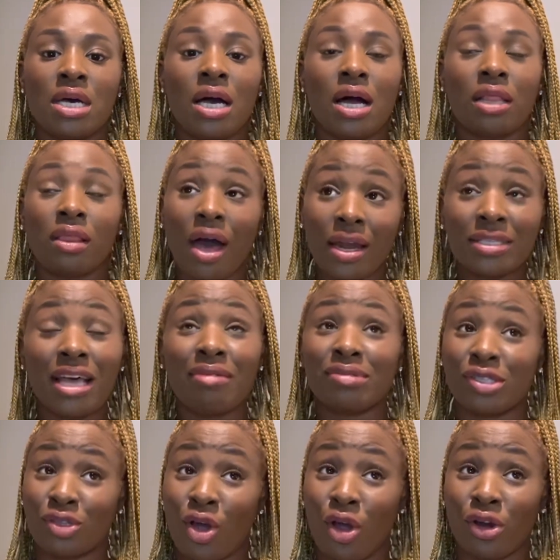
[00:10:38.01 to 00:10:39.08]
A lot of times
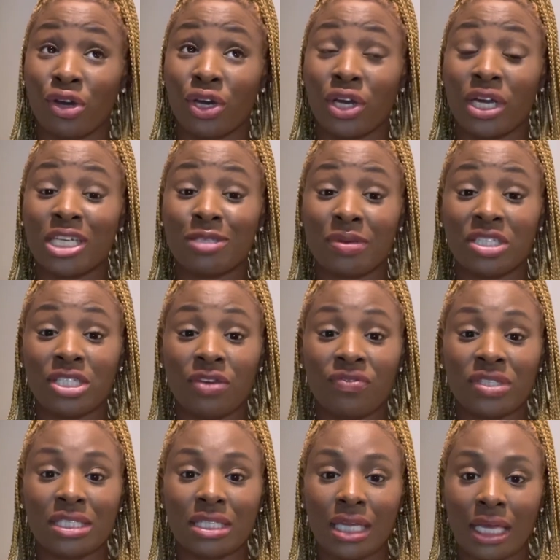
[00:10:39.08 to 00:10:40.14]
it's harder, especially if
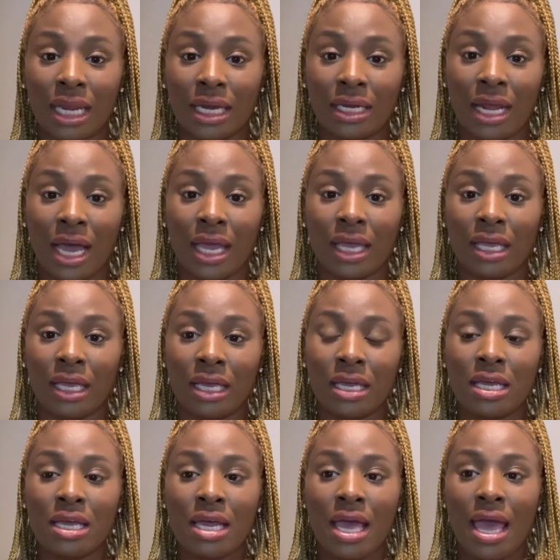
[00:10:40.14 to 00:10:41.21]
it's late at night.
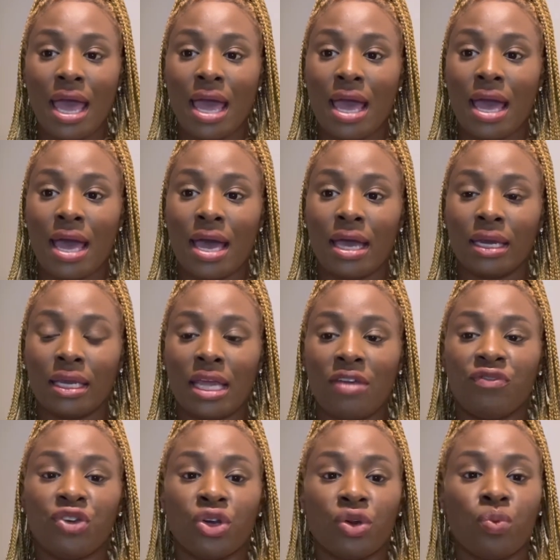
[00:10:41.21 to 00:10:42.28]
And
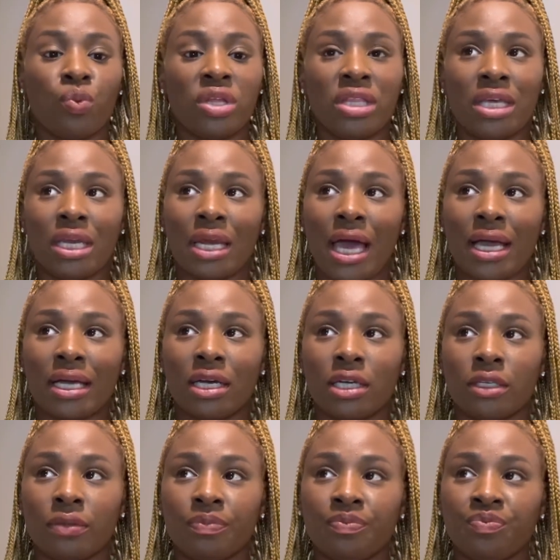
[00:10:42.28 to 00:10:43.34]
if you're within like
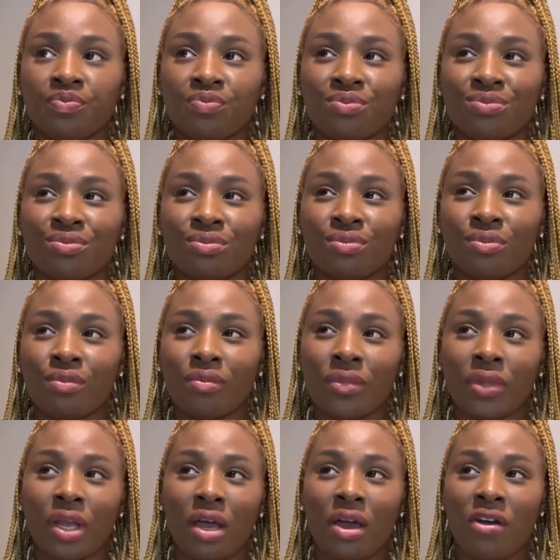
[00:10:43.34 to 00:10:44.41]
a
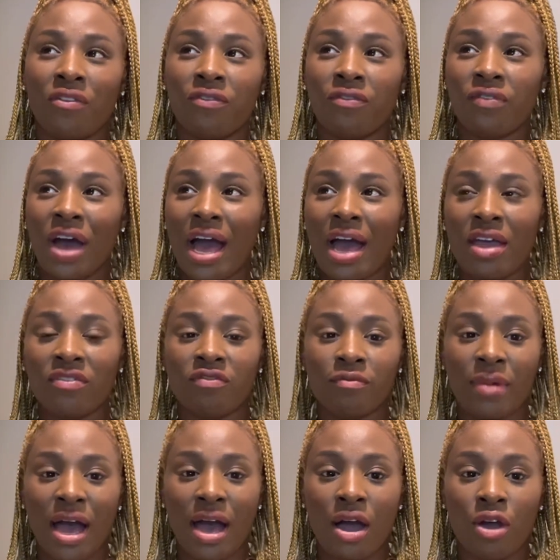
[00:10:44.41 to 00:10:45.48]

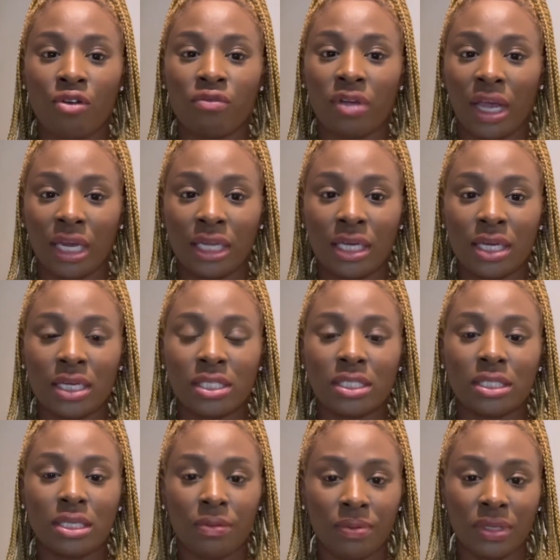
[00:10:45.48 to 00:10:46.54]
5-mile
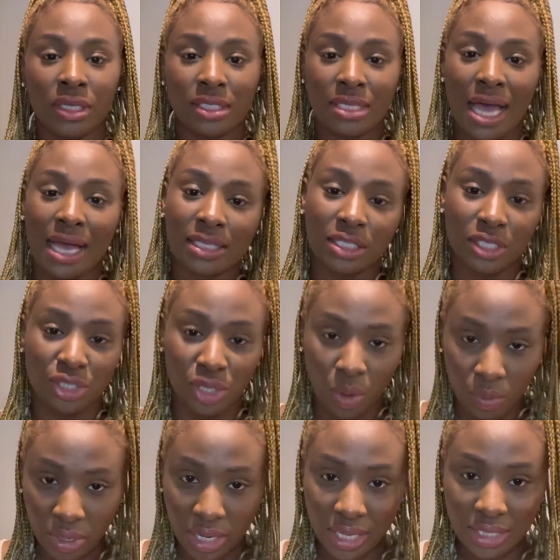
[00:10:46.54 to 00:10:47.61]
radius, typically taxis don't
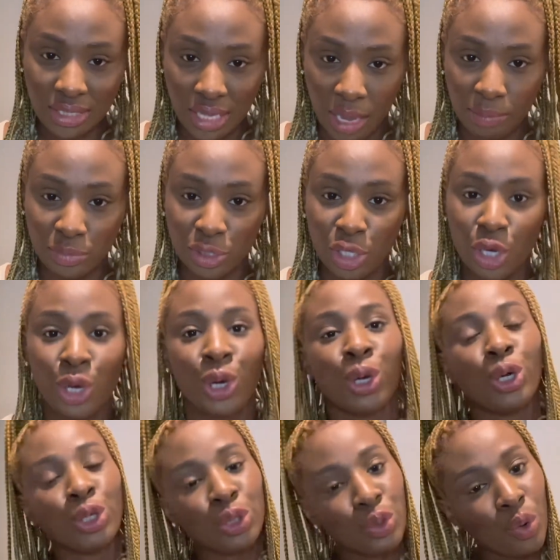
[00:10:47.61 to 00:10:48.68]
want to accept
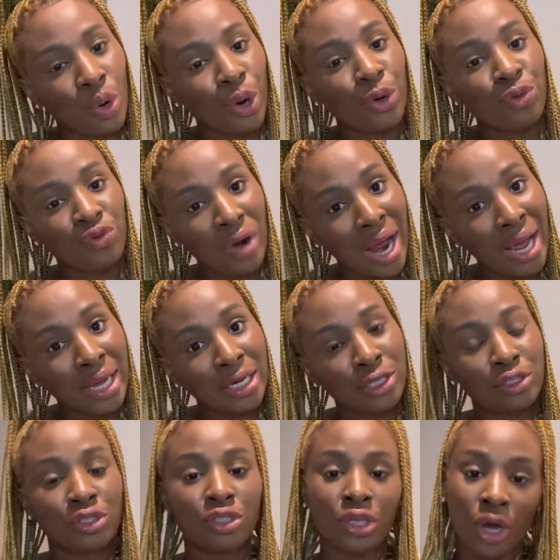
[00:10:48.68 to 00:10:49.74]
your ride.
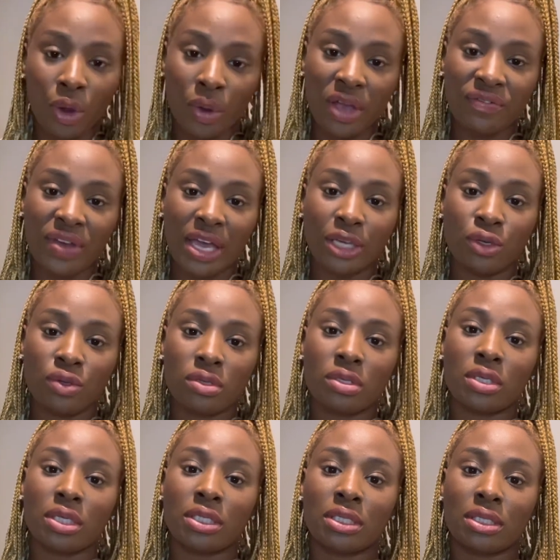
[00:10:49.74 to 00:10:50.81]
So if I use
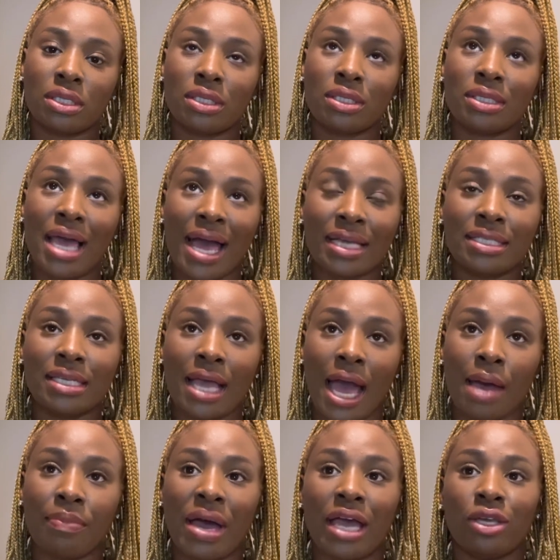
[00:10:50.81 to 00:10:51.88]
the taxi
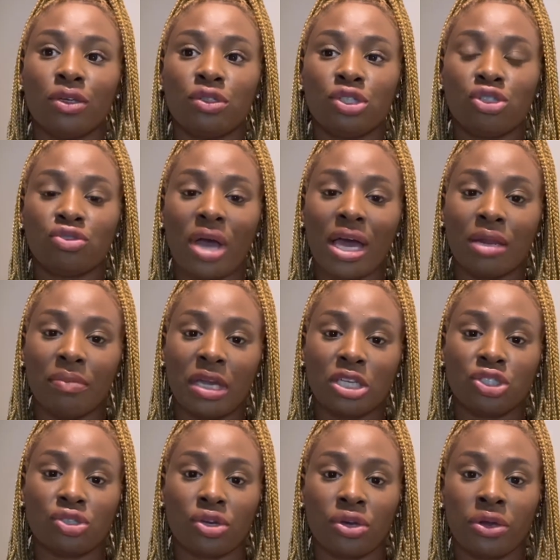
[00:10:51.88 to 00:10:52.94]
app, I usually try to make
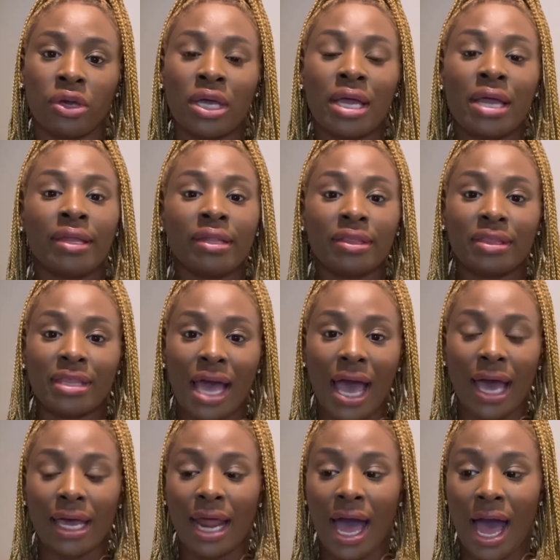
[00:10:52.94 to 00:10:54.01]
sure
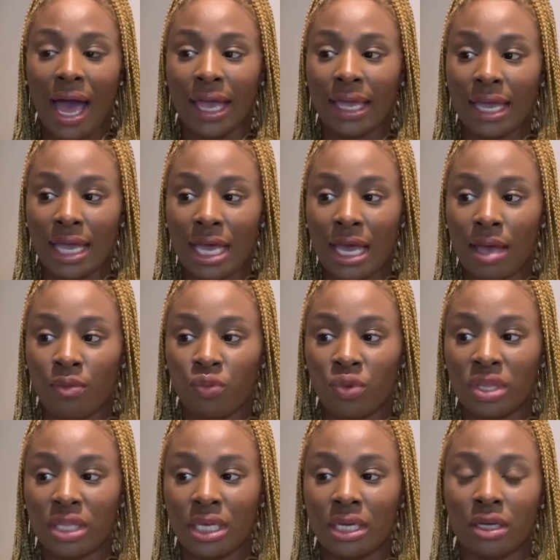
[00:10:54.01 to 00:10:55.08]
that I am
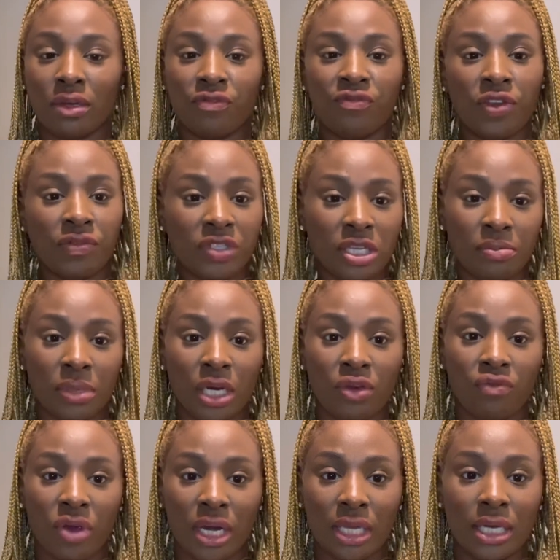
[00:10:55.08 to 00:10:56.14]
within a 15-minute
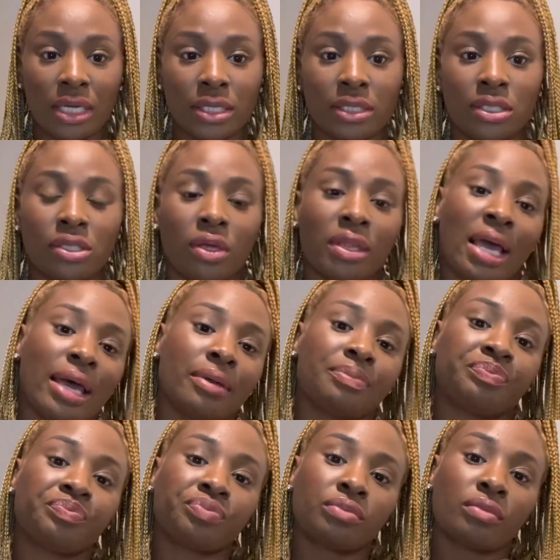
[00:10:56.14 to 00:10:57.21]
radius so
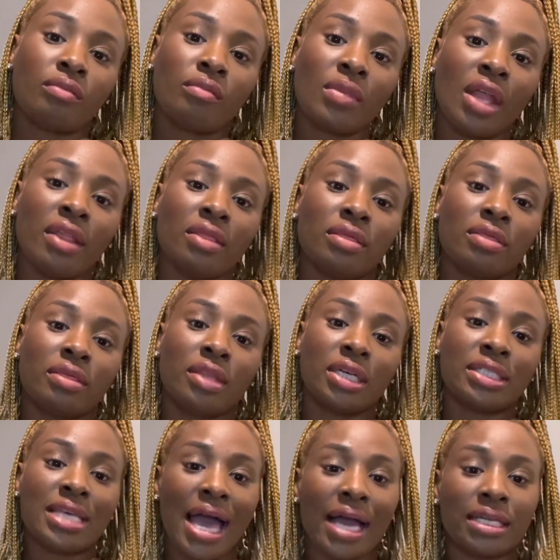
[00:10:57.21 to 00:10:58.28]
that the
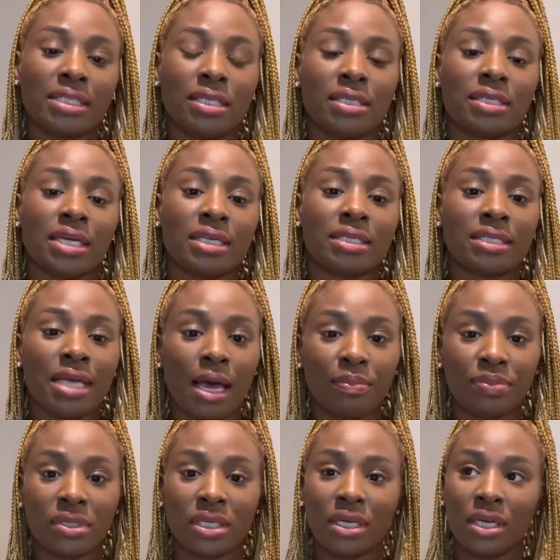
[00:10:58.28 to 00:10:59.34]
taxis
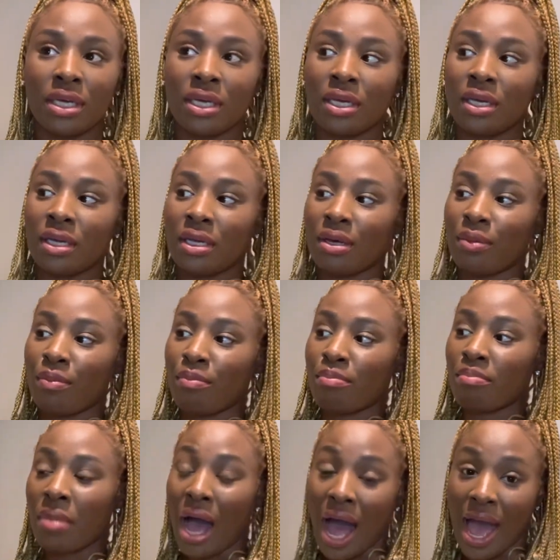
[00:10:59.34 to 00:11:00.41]
accept
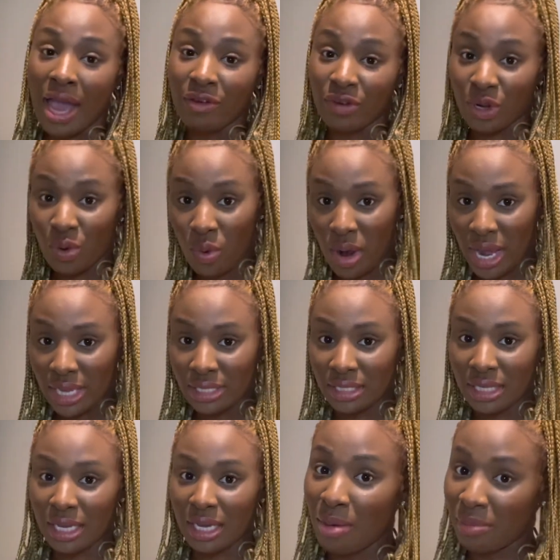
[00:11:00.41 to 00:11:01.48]
my request
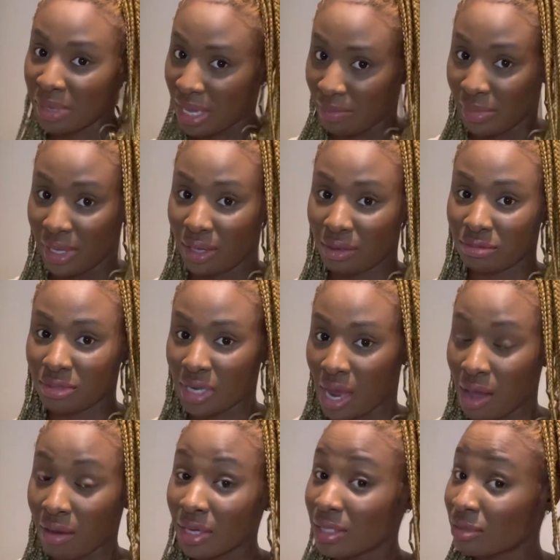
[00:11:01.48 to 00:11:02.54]
and get me,
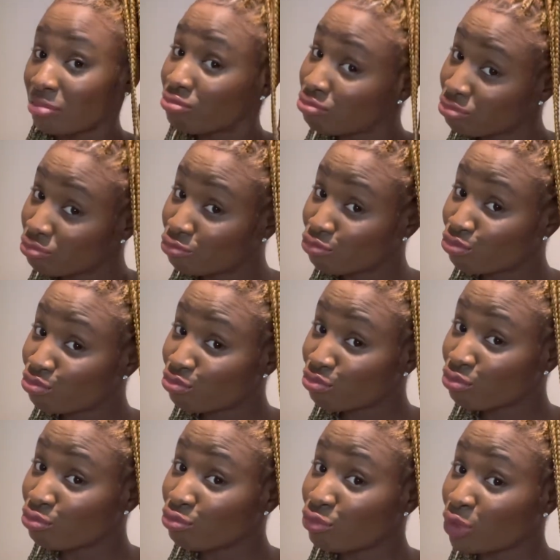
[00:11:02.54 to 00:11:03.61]
child, because
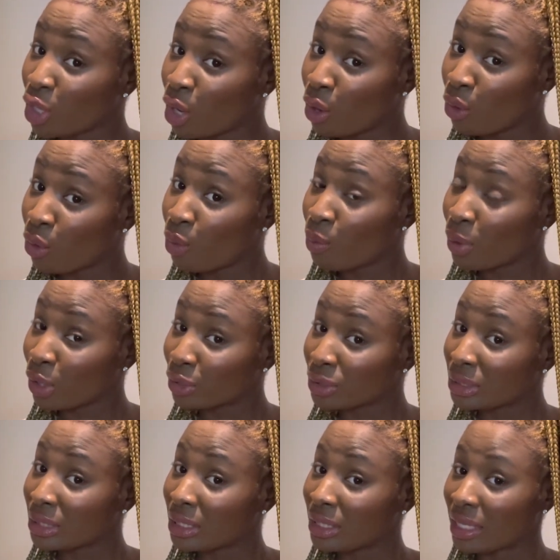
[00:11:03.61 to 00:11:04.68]
no
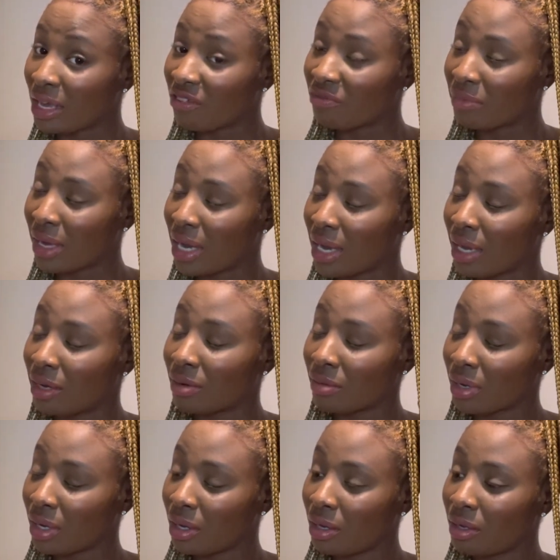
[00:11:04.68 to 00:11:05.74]
person left behind,
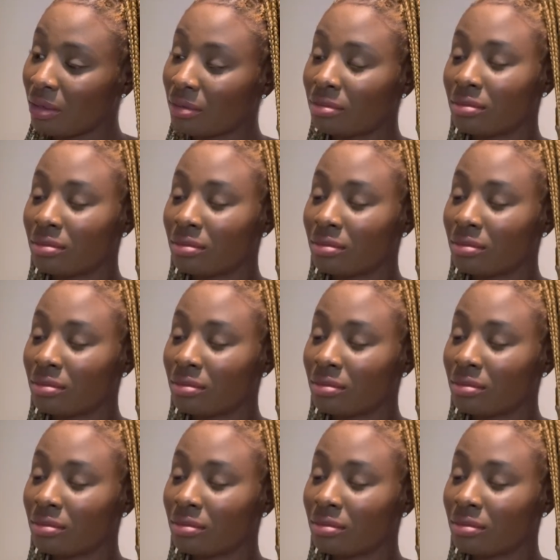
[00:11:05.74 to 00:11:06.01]
okay?